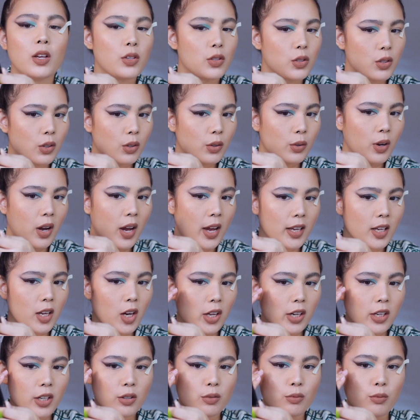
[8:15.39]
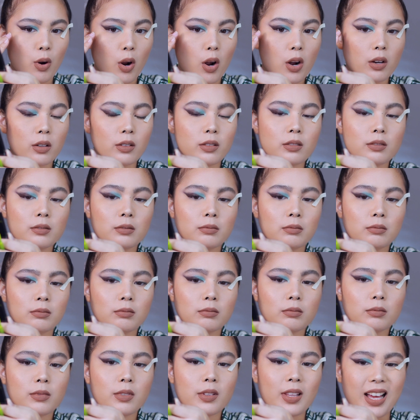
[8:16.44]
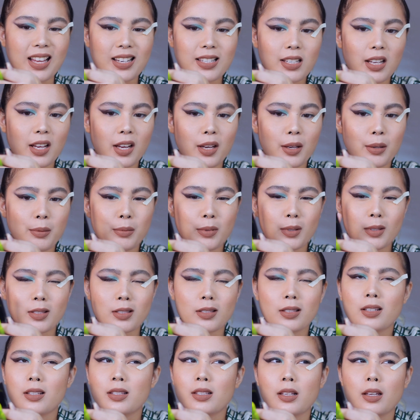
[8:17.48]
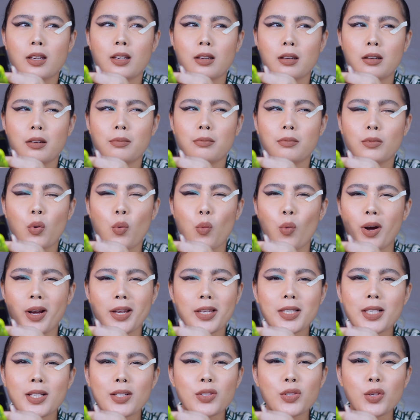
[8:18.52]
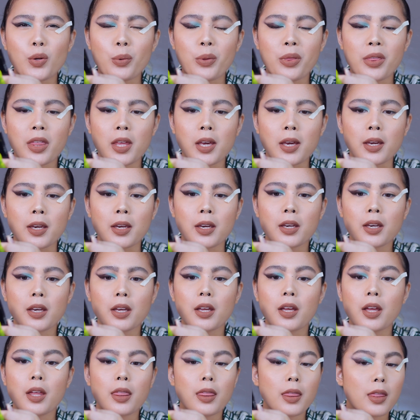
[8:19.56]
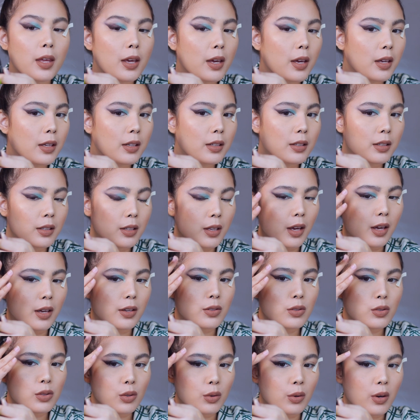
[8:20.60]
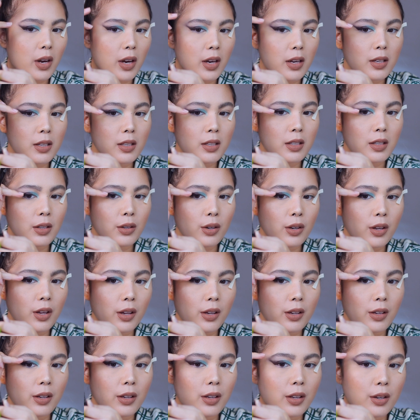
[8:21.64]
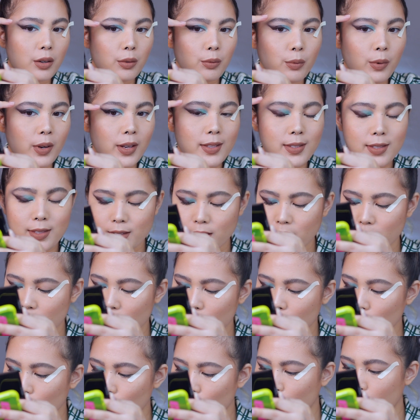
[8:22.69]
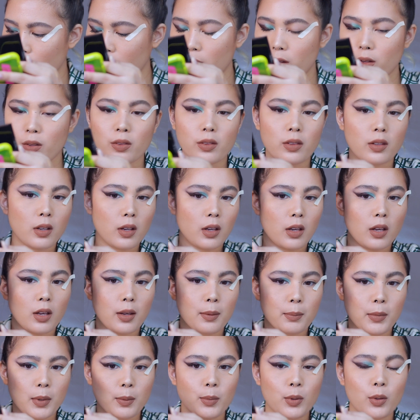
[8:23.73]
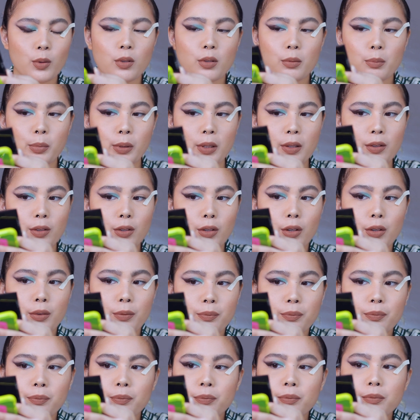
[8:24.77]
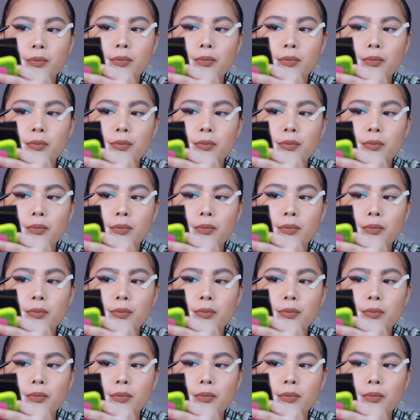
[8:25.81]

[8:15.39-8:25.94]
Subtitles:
So I got it wrong that time because it's like, why is it so thick? And then, yeah, so I erased it with my beauty blender.